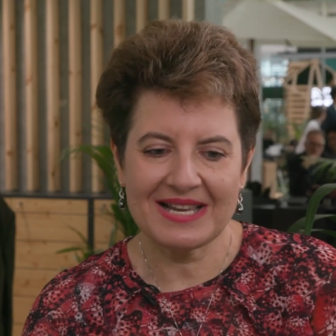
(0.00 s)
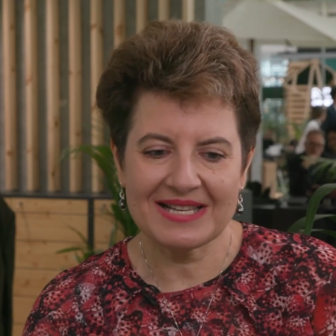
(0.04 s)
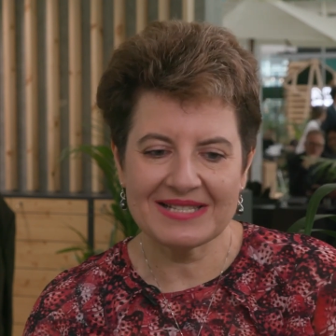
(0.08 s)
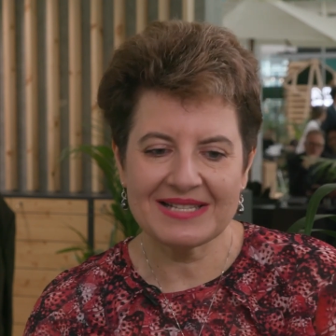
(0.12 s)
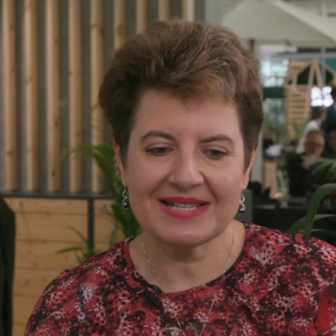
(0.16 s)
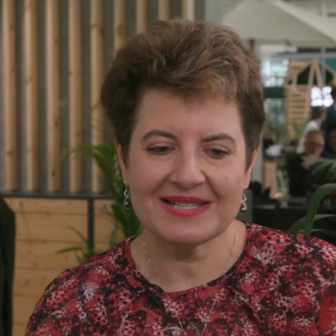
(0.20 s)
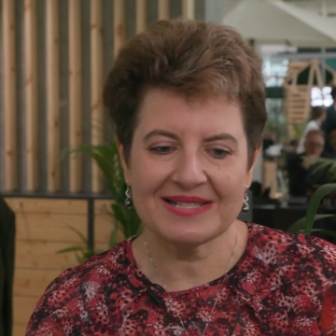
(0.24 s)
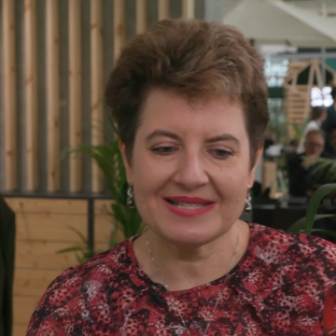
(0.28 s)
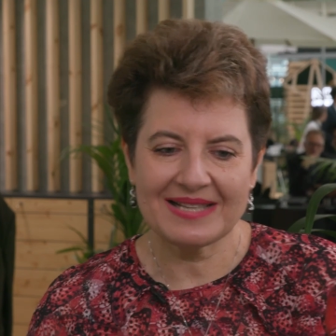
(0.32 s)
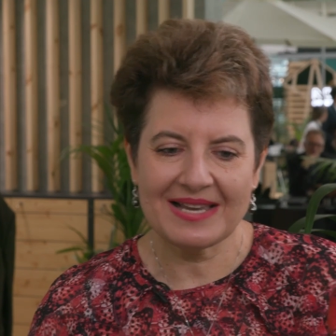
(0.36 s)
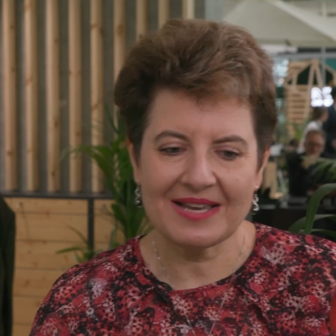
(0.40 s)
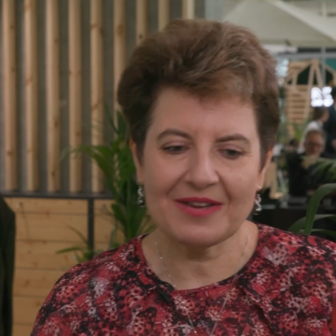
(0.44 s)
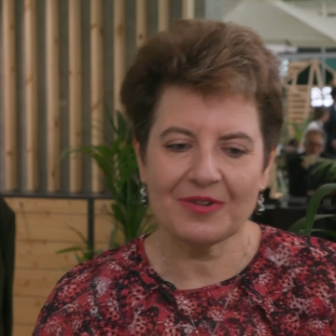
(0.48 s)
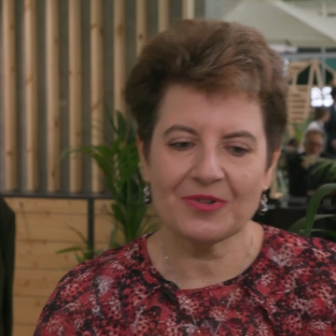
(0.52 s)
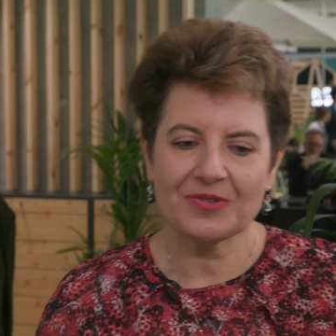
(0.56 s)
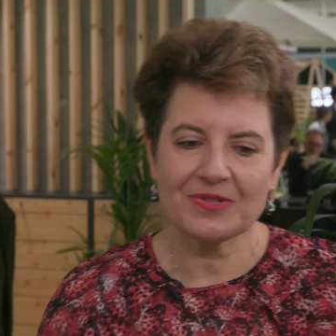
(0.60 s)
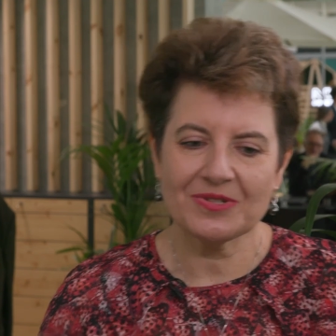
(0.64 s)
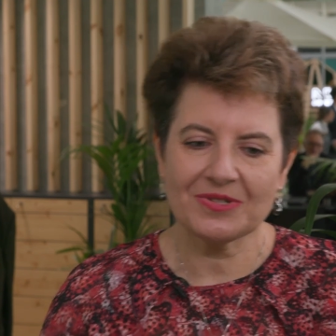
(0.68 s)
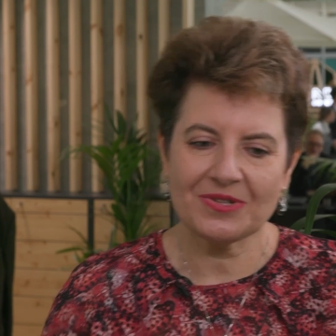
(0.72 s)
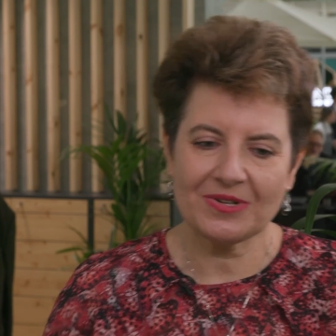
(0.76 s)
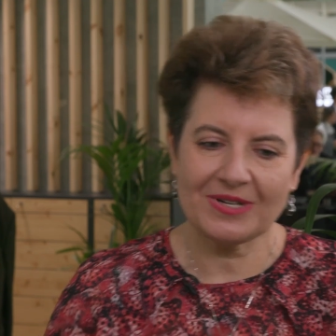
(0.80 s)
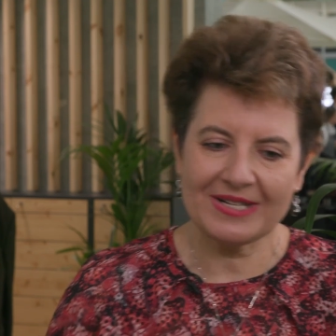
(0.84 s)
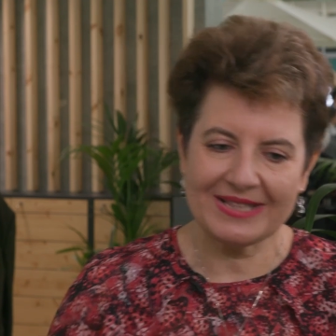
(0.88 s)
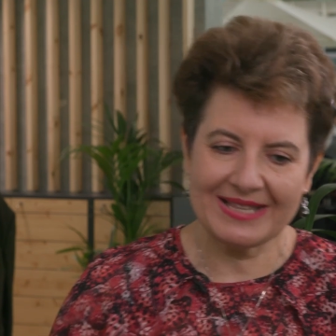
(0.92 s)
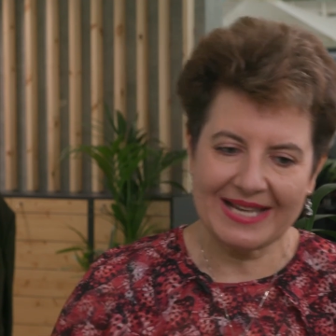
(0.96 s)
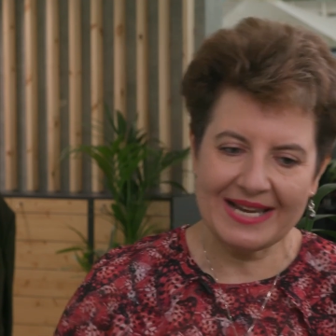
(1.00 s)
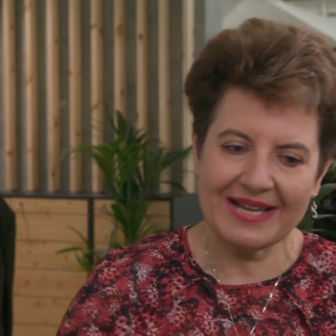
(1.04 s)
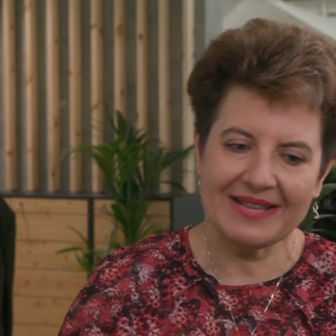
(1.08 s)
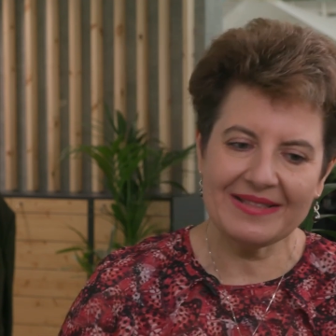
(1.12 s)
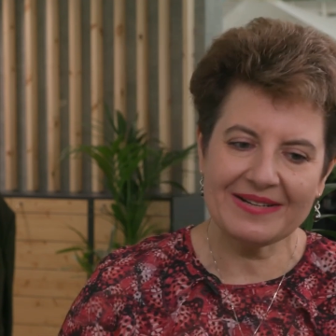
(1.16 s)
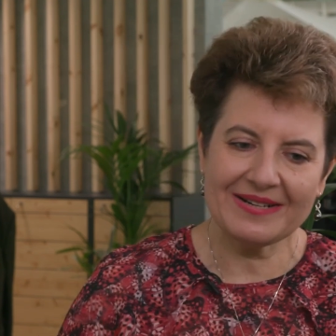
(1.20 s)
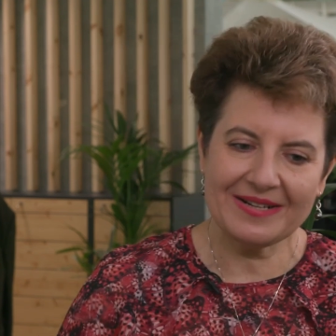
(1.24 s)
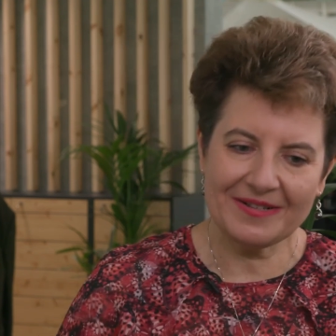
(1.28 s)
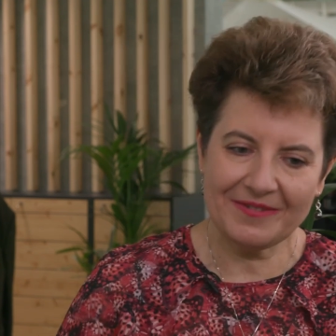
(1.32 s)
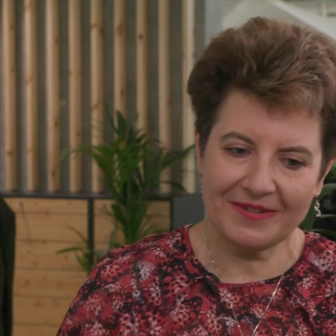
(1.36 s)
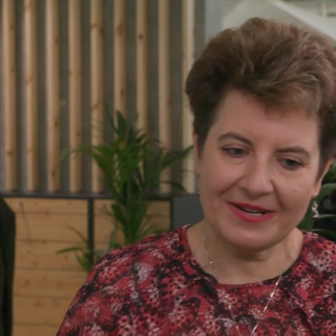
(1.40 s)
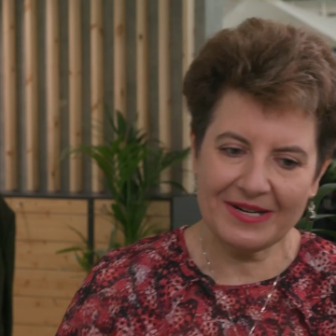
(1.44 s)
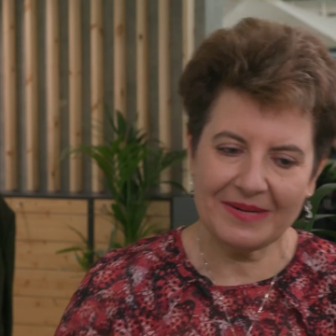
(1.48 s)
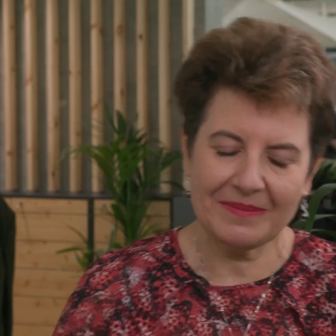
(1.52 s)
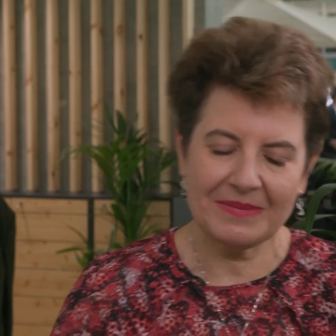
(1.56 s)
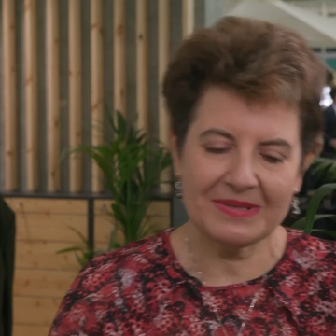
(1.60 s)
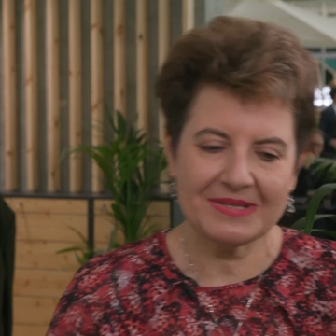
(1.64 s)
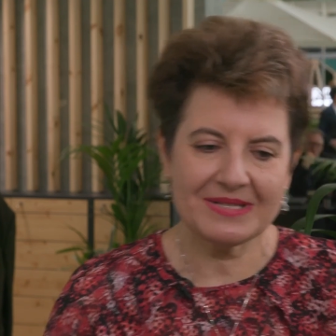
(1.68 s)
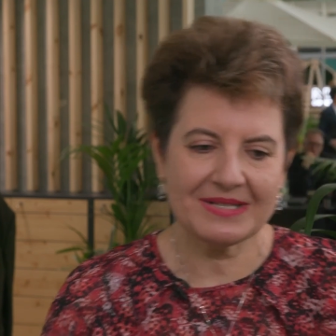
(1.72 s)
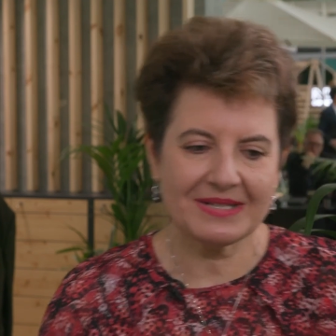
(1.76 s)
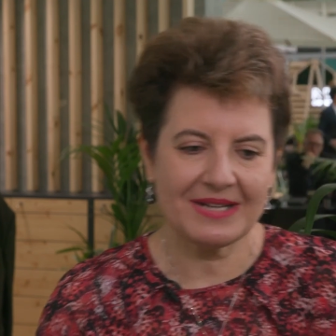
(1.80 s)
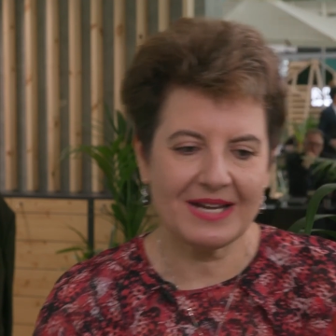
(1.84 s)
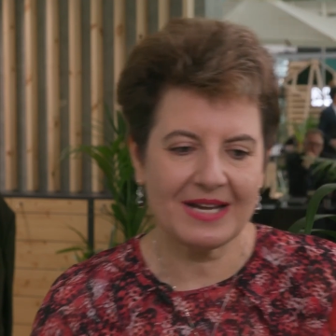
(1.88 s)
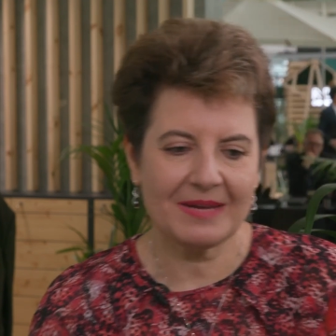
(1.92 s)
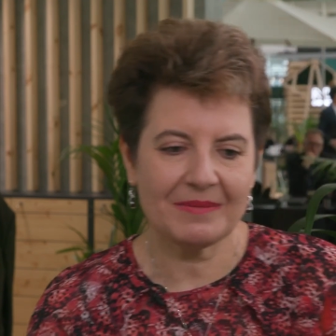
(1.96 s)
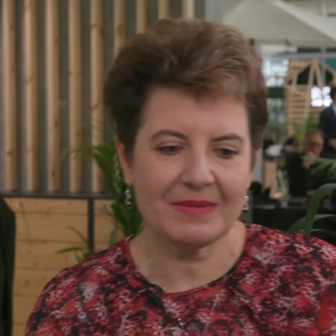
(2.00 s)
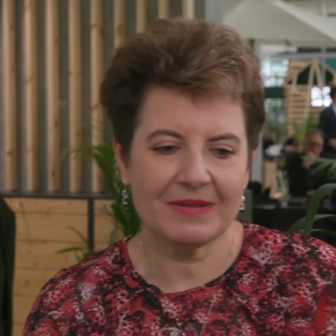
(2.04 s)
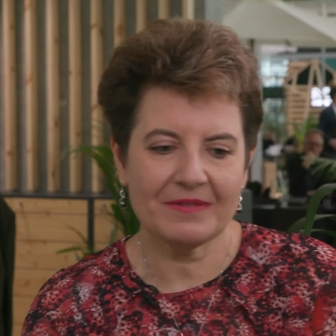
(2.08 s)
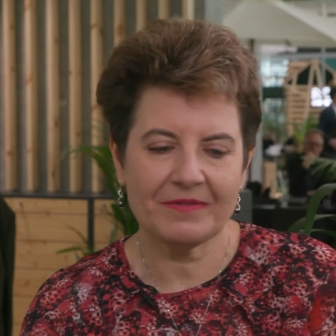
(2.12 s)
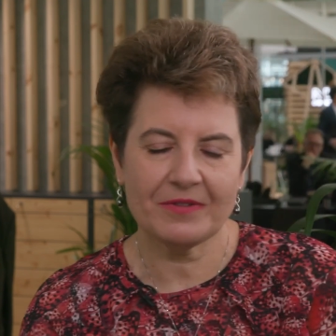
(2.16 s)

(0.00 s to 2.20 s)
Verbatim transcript: as I say, consolidate requirements coming